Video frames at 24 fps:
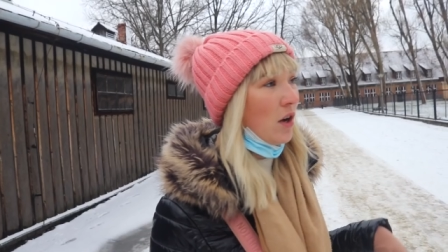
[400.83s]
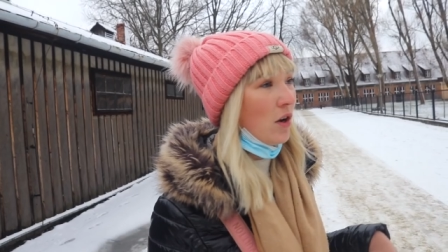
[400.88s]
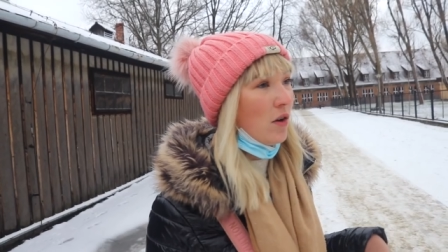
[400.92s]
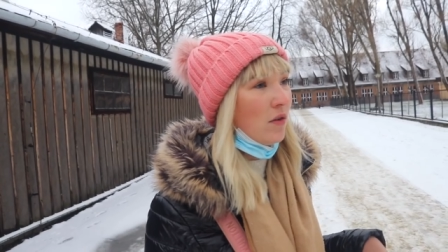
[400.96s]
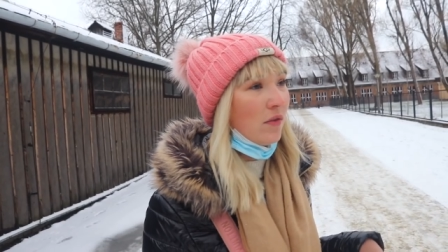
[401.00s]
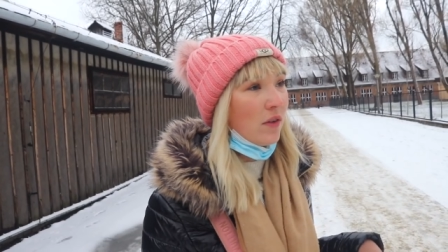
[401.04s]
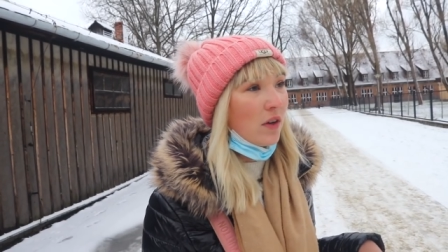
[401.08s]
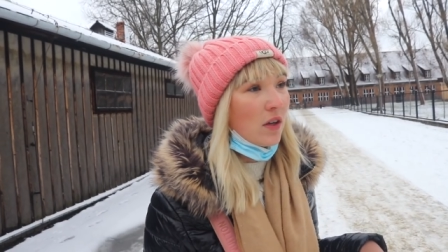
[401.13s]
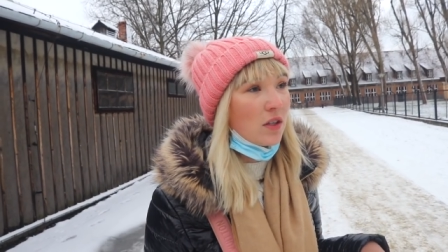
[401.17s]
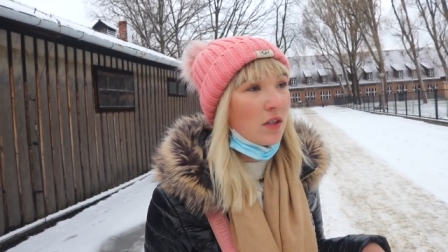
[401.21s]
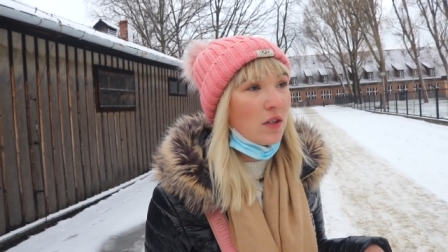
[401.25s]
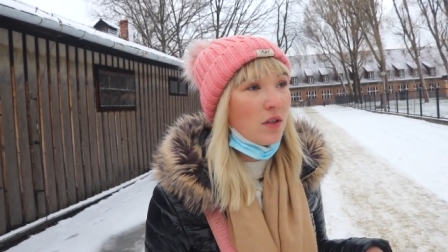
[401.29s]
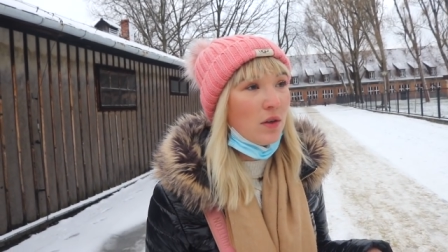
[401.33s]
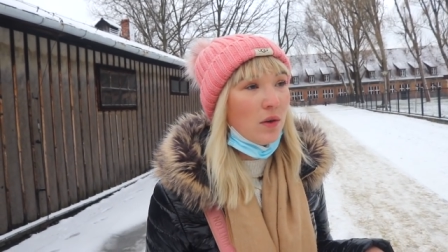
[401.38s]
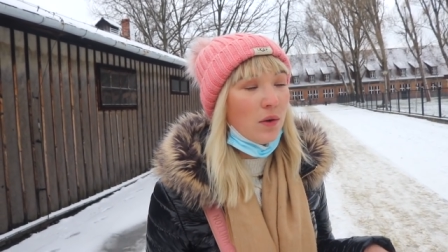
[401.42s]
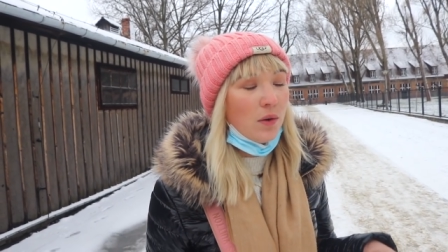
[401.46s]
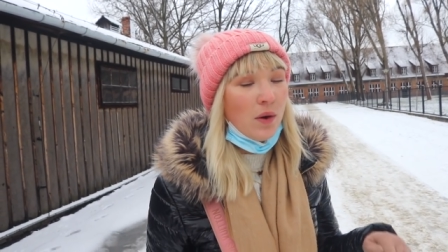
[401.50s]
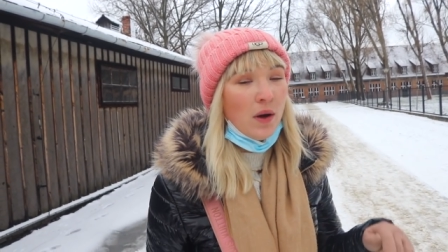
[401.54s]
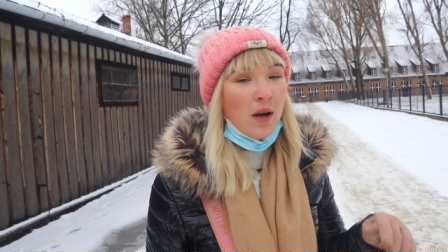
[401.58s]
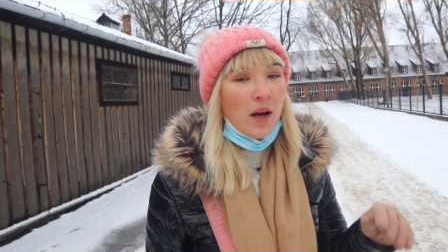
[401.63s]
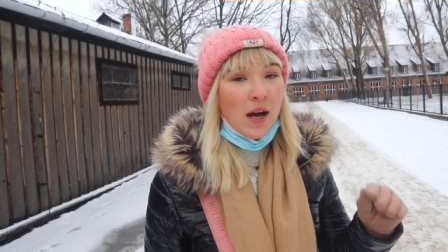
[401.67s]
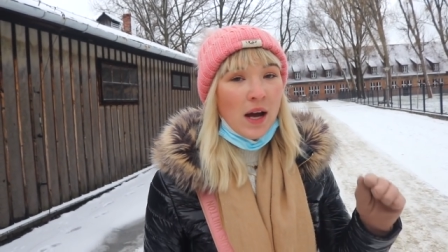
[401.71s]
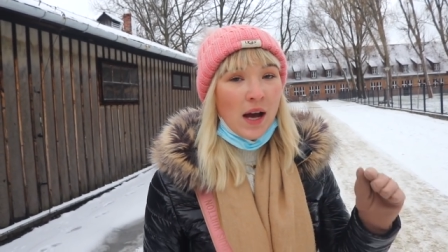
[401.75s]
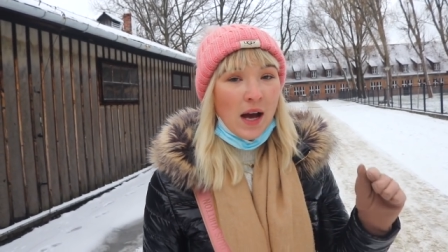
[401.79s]
over to
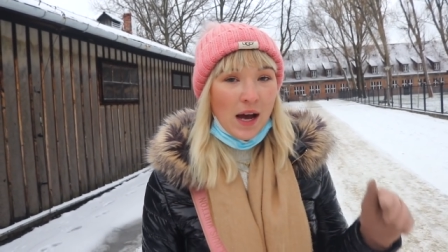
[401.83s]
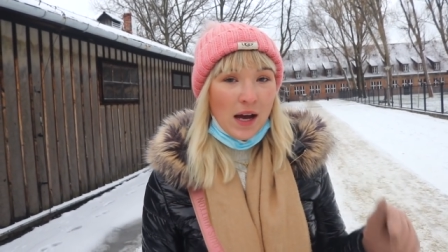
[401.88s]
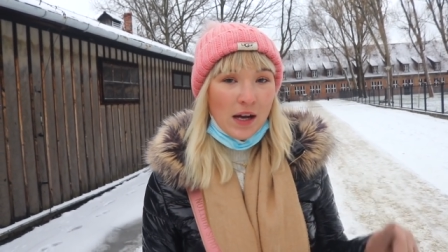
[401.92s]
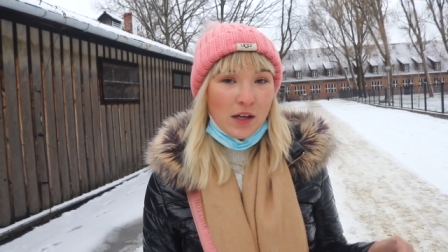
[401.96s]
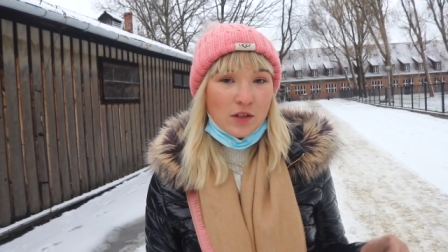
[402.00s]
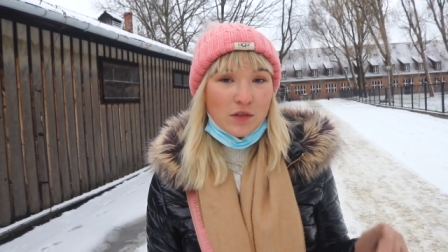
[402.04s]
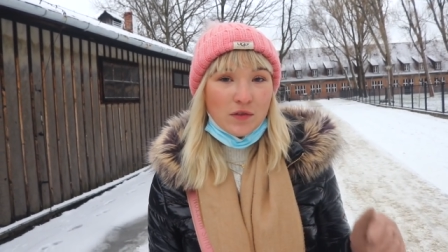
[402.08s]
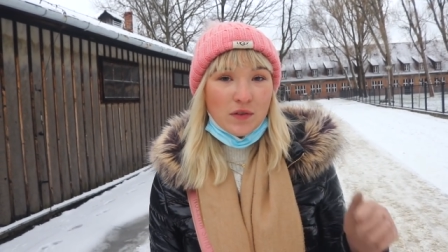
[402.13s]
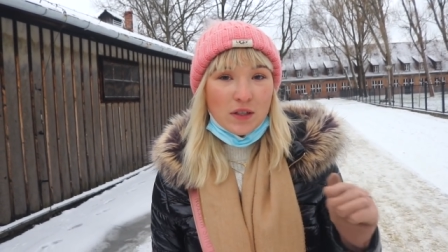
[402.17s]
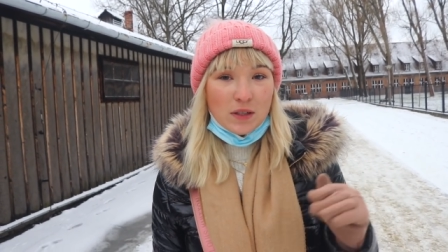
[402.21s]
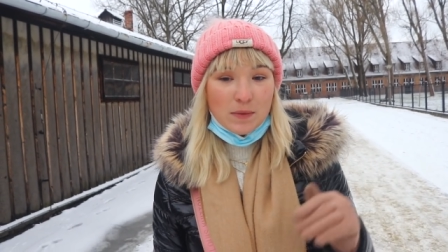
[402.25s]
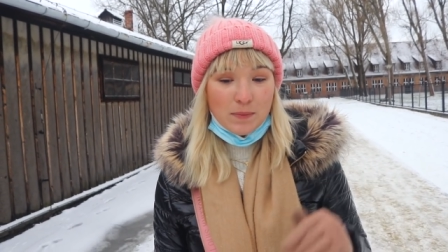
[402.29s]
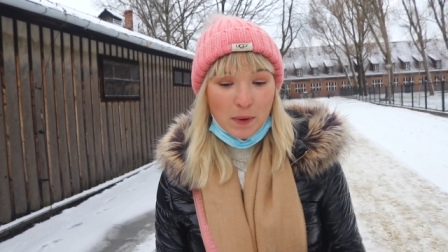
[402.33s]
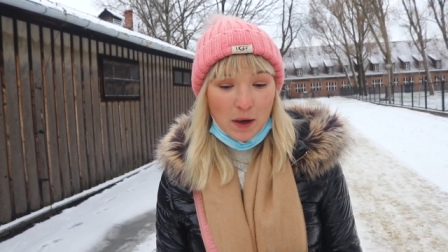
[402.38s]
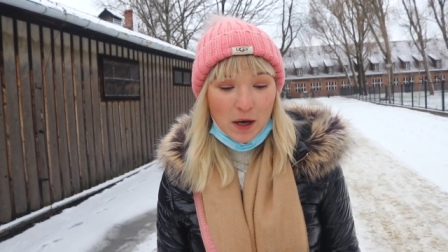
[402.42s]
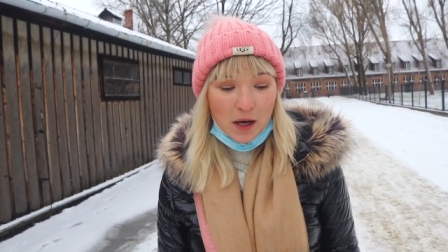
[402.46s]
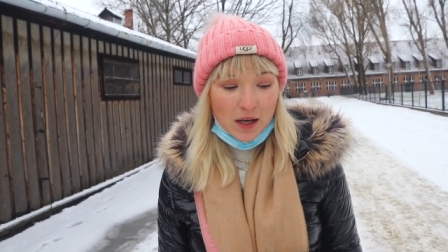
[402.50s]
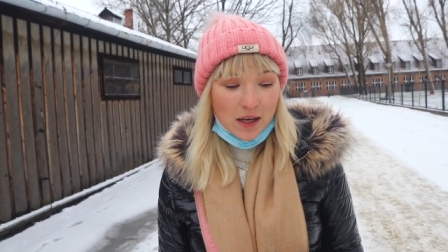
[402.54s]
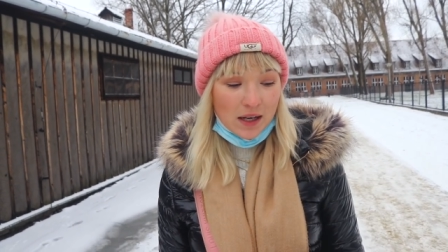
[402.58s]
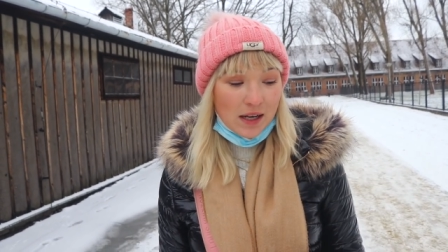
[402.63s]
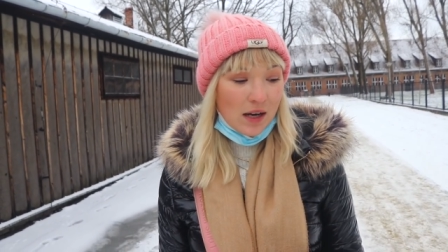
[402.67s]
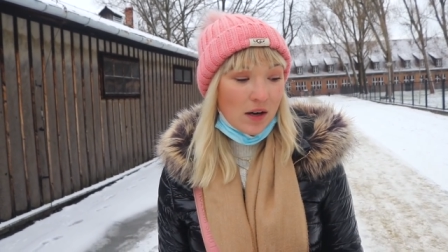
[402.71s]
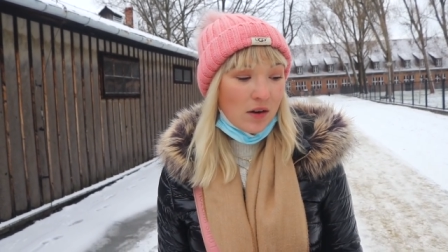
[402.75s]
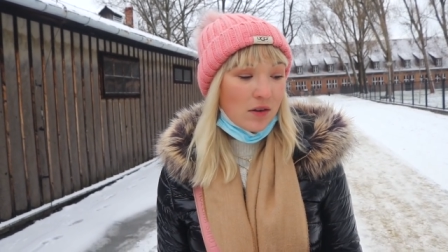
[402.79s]

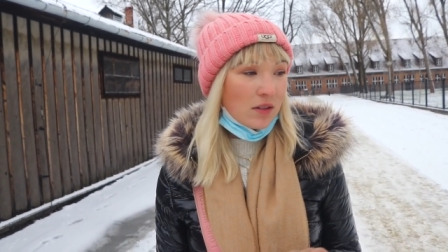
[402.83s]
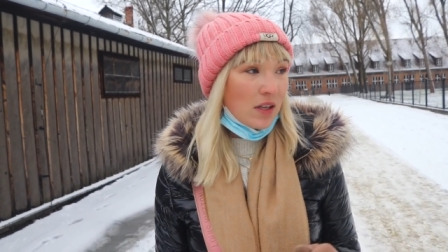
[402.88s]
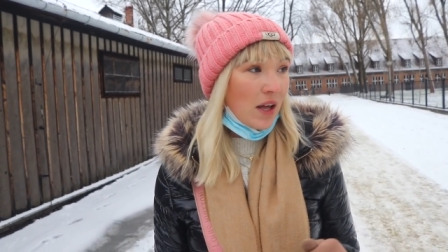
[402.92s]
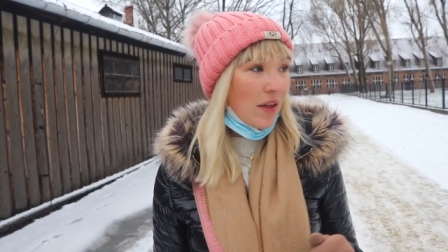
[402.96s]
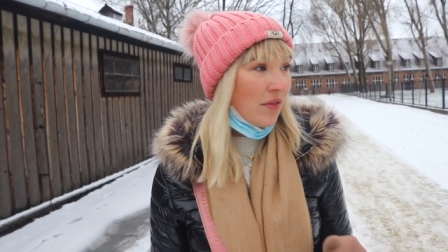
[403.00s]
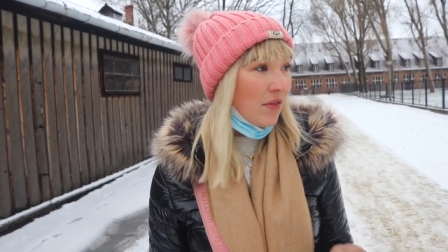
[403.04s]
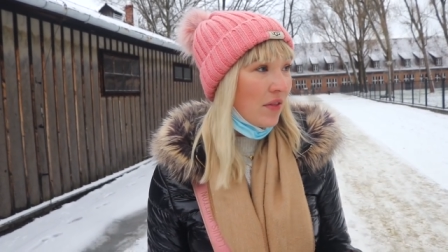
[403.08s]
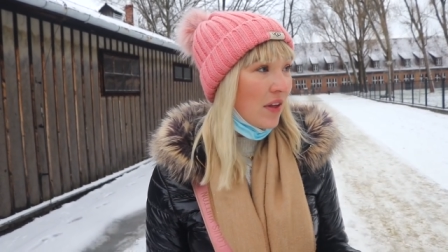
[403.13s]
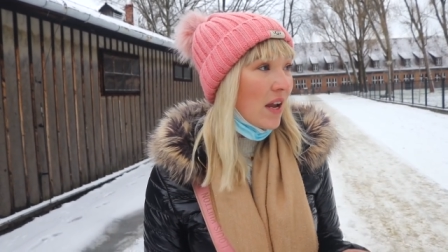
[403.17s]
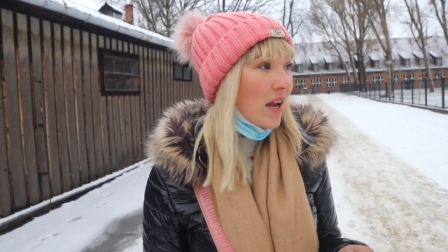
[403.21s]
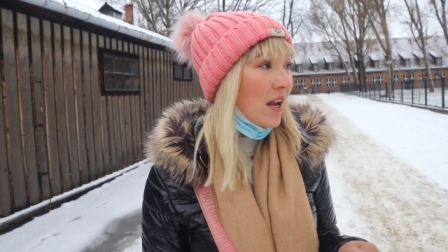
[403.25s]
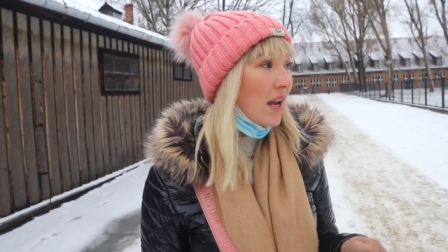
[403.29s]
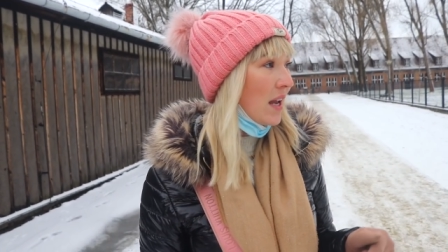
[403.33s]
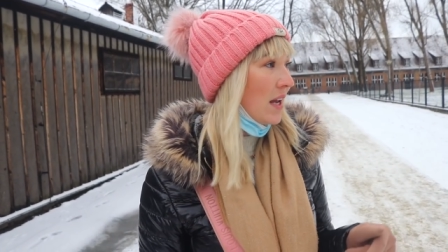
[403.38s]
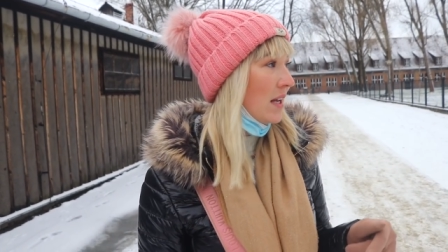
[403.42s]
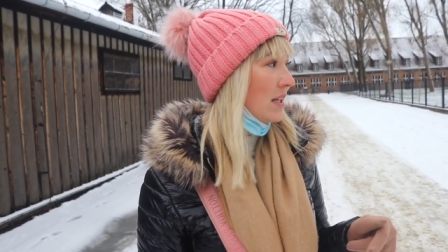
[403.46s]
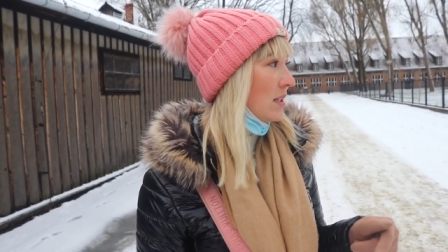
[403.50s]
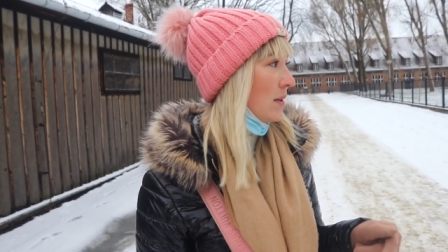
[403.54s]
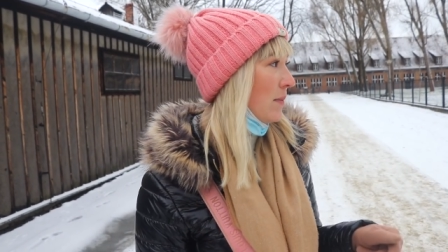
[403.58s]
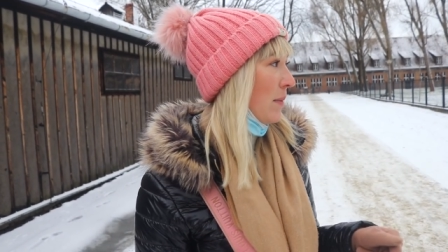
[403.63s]
Auschwitz-Birkenau because I think it's